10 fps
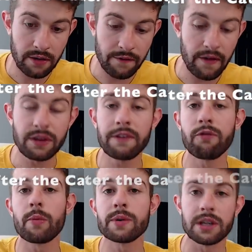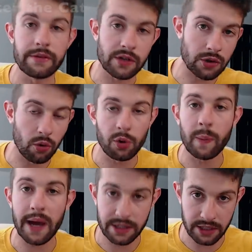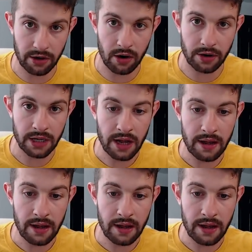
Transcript: 54% of his total passing yards